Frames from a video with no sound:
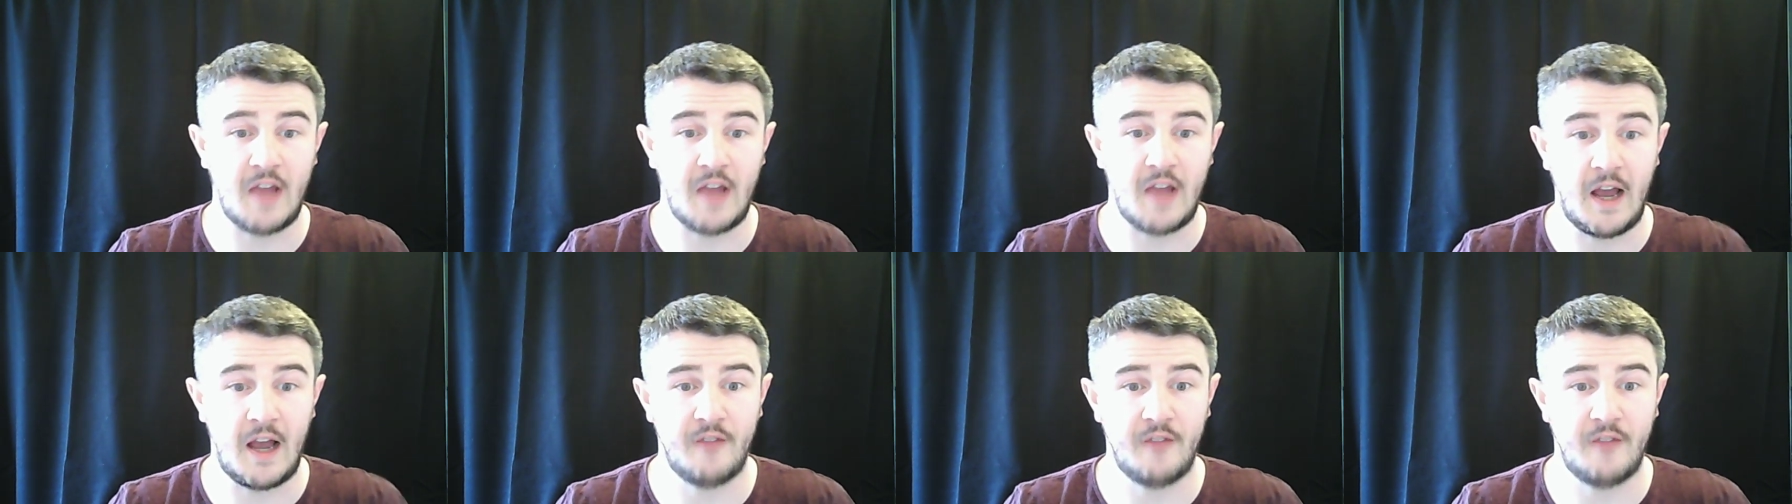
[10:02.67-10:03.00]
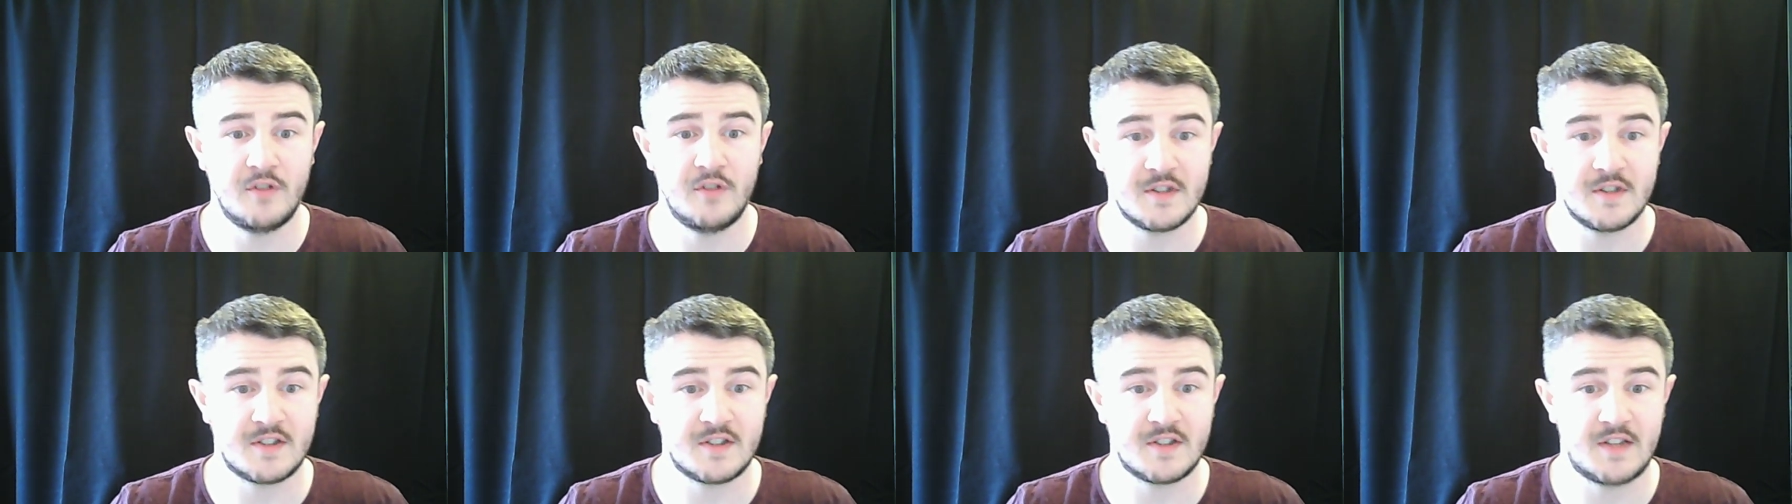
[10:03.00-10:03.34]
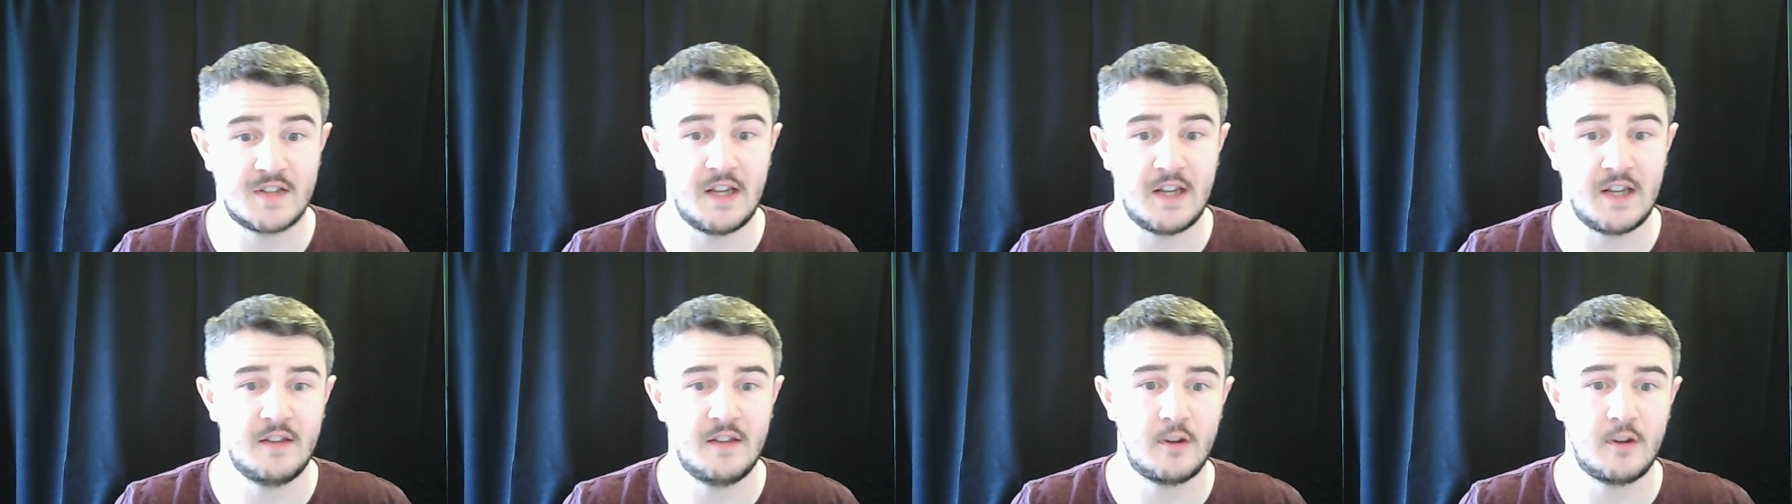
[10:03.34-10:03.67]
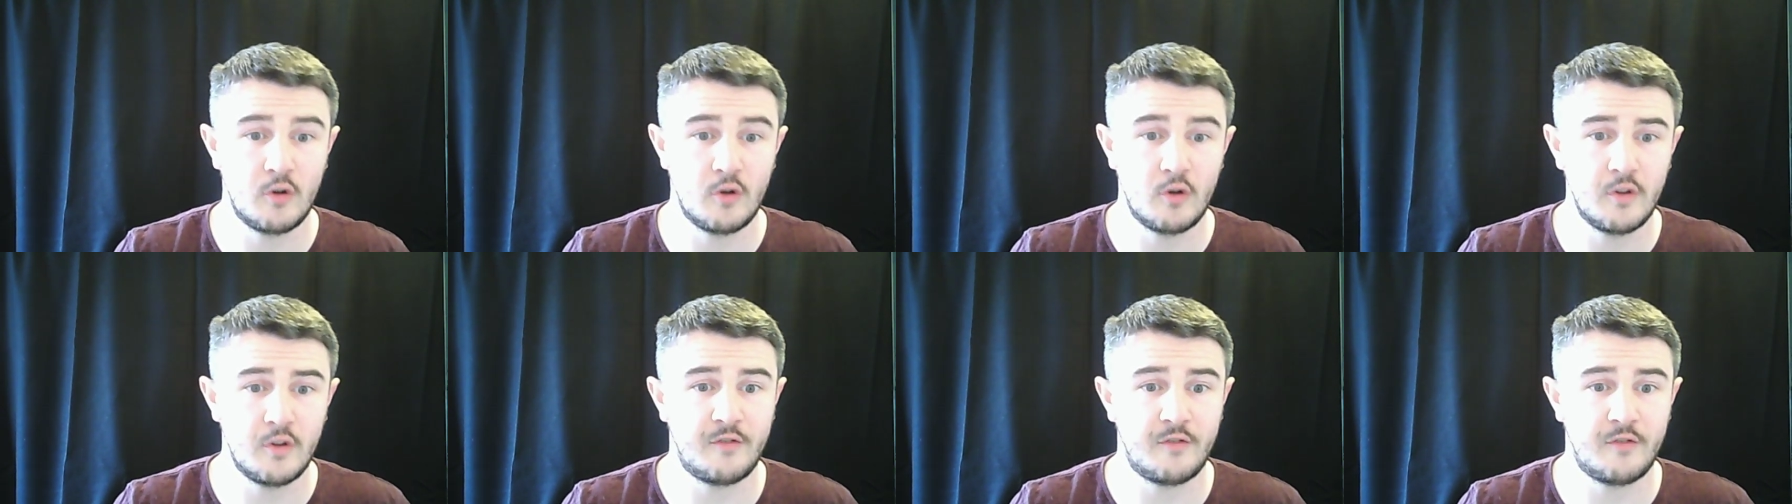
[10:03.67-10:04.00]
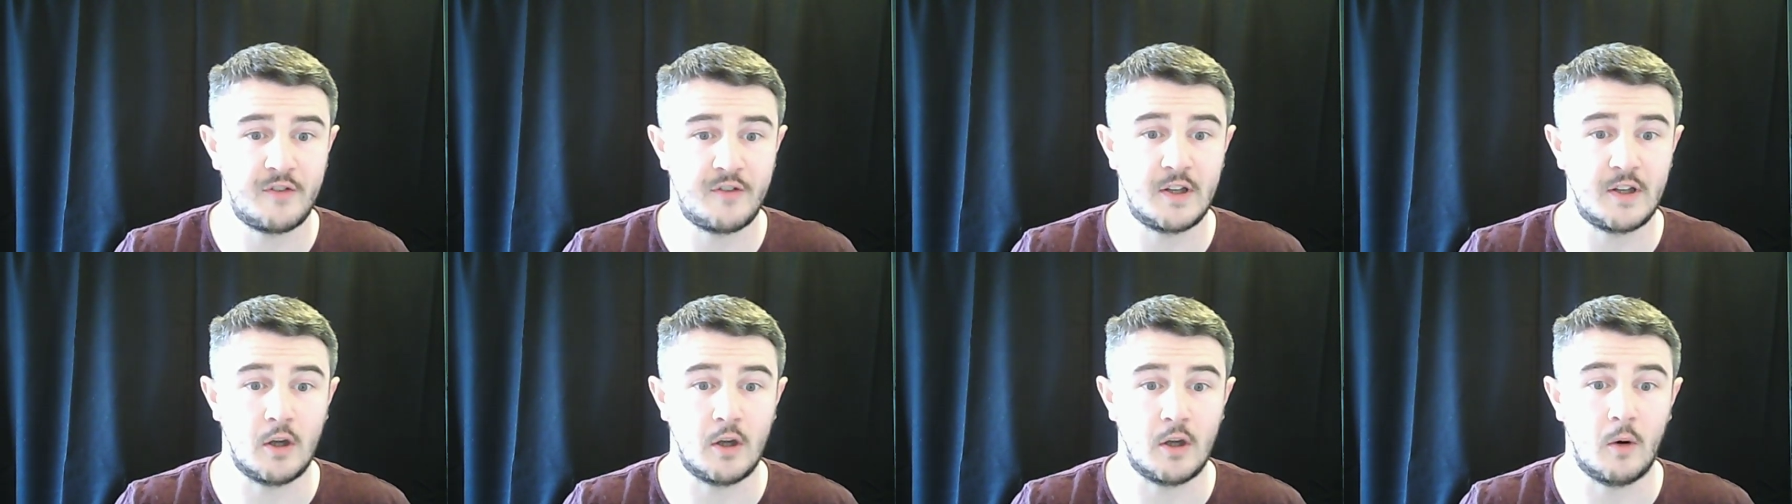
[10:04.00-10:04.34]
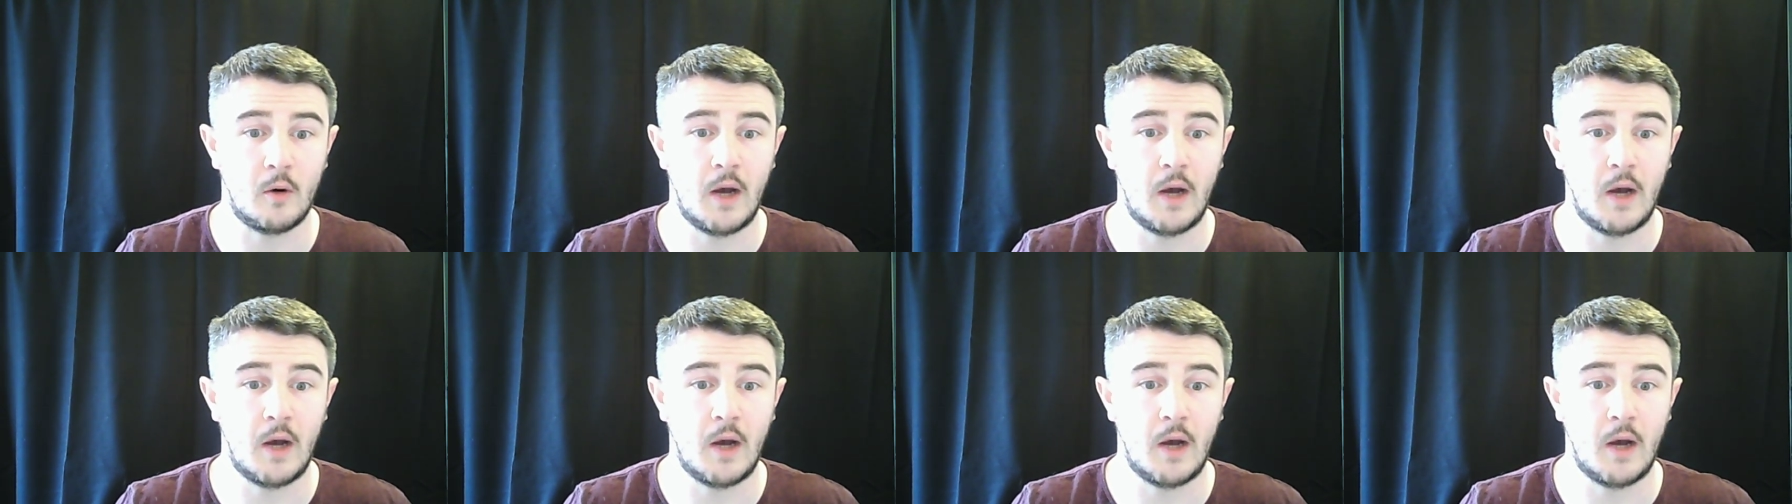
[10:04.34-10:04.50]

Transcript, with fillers: you haven't seen the other video,